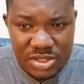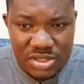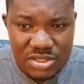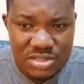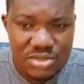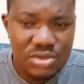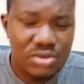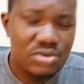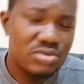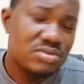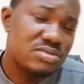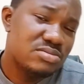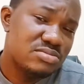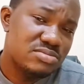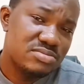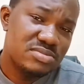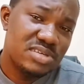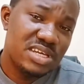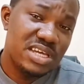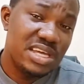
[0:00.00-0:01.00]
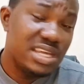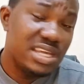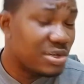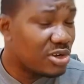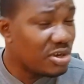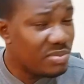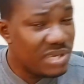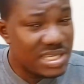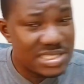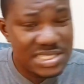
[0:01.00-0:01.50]
So, in the
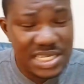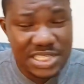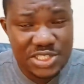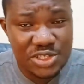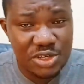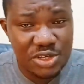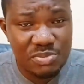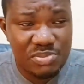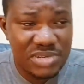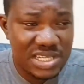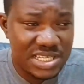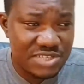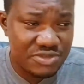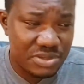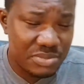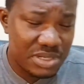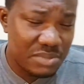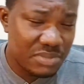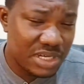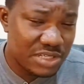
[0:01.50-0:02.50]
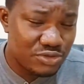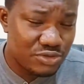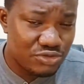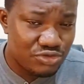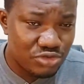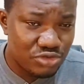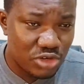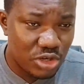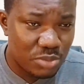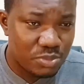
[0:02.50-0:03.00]
comment section, please remember to
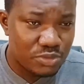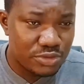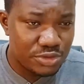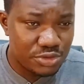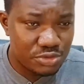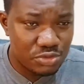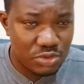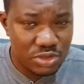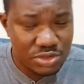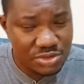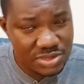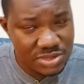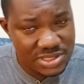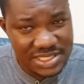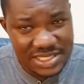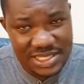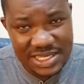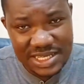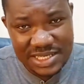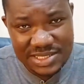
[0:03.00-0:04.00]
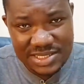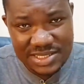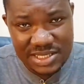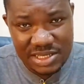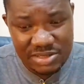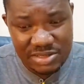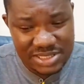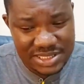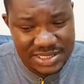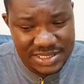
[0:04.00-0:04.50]
drop who you want to see in
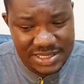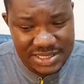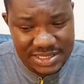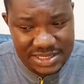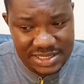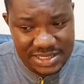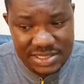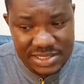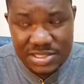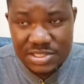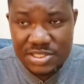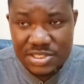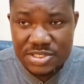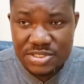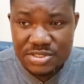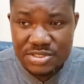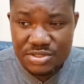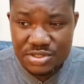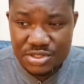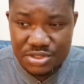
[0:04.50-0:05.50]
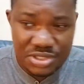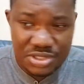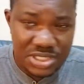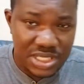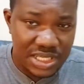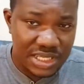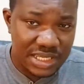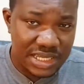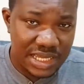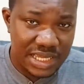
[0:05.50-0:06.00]
Arsenal this season. Who you
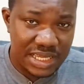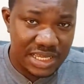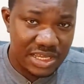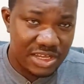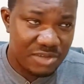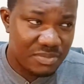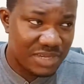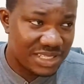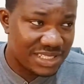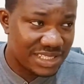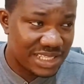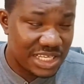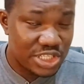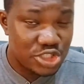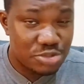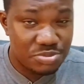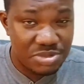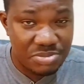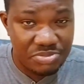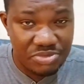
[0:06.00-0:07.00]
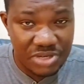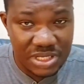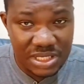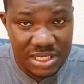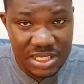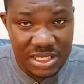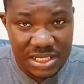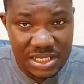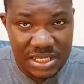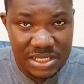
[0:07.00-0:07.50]
think Matata should be
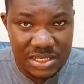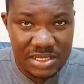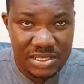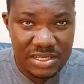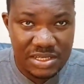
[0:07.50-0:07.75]
bringing in,